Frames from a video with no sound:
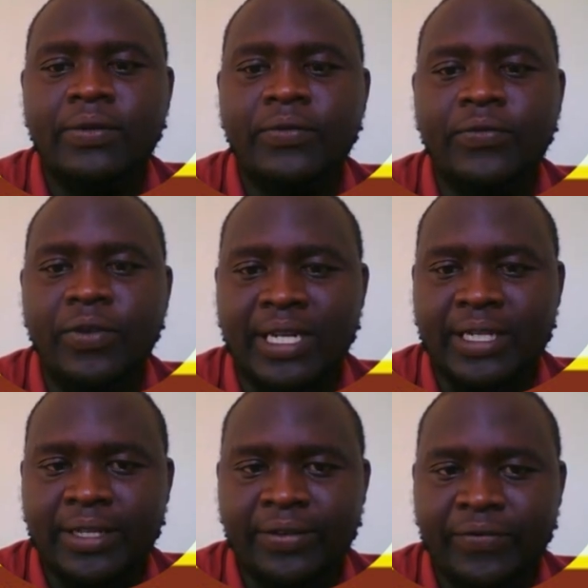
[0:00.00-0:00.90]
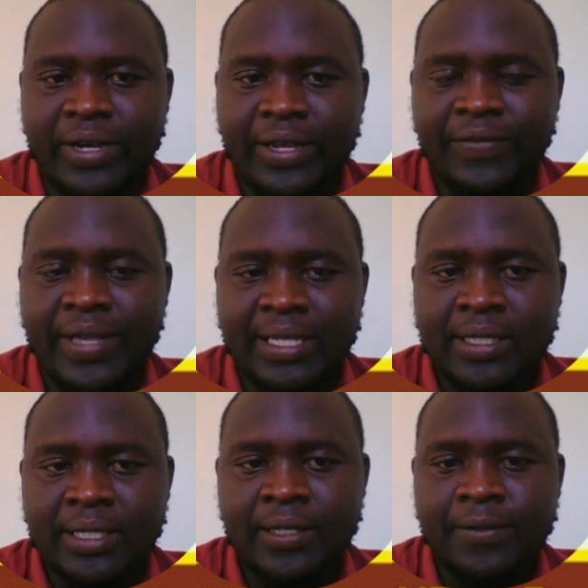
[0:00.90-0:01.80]
for 35
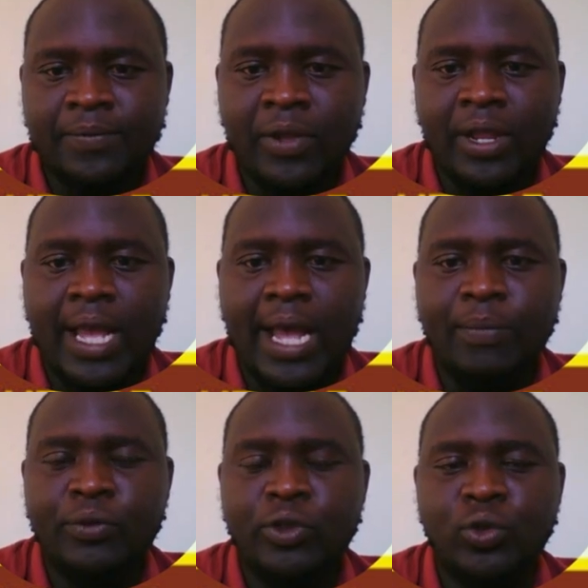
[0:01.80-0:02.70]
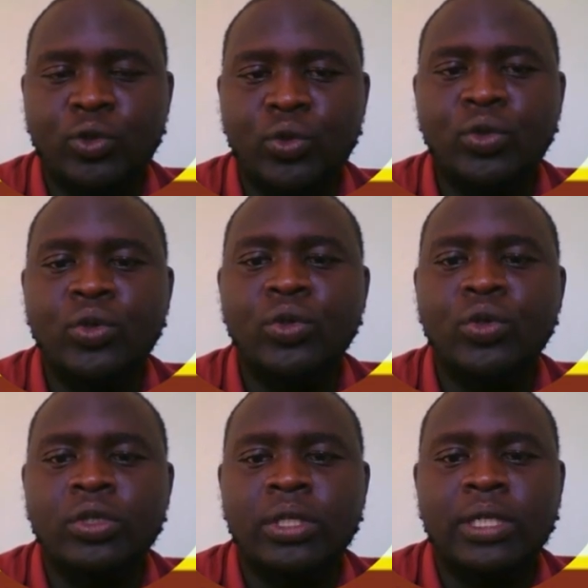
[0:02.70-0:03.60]
years up to
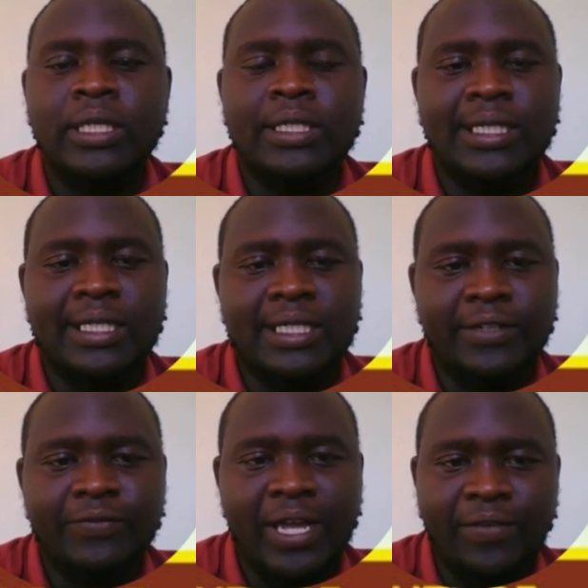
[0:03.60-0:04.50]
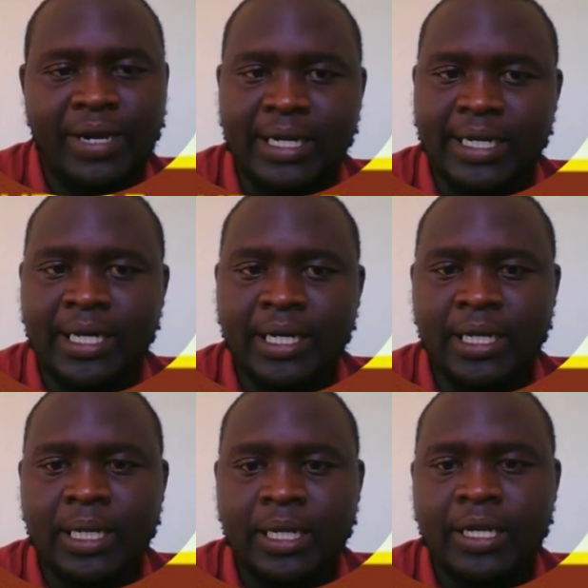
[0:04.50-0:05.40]
6,500
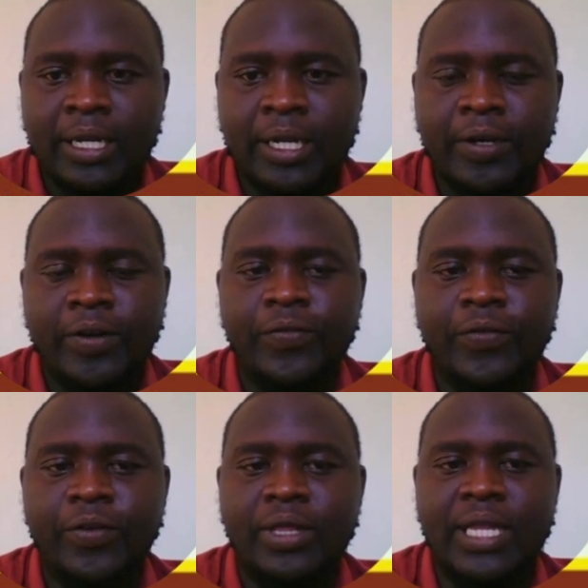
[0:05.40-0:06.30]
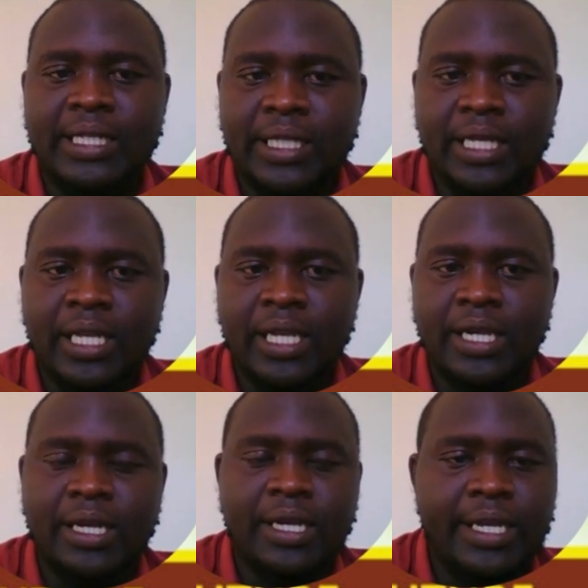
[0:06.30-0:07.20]
for 30
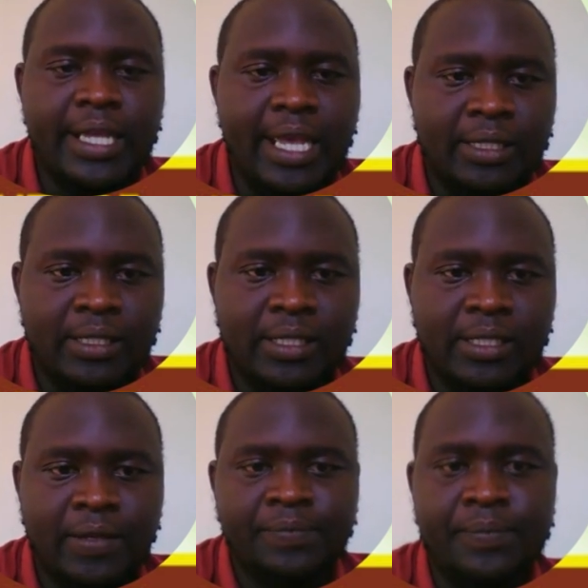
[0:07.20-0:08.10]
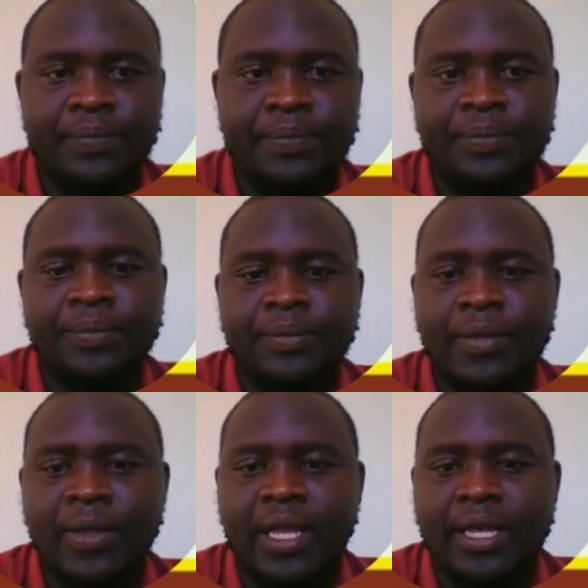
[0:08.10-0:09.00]
years.
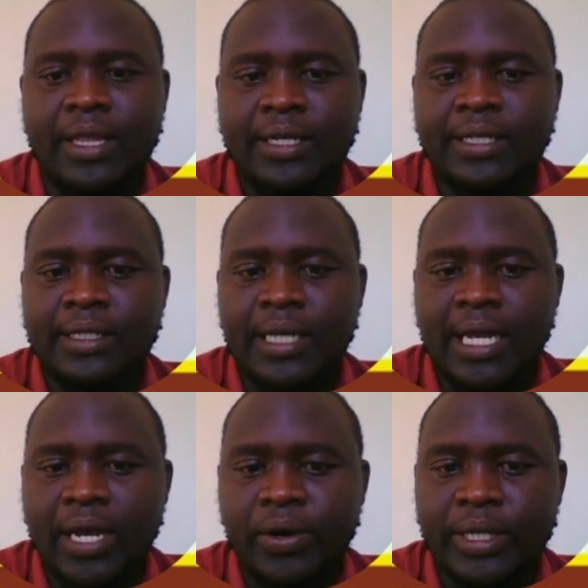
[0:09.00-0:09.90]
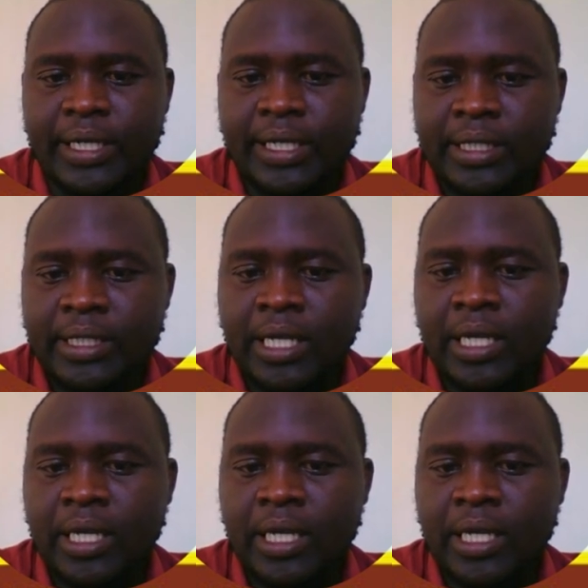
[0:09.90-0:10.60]
And that is how it is.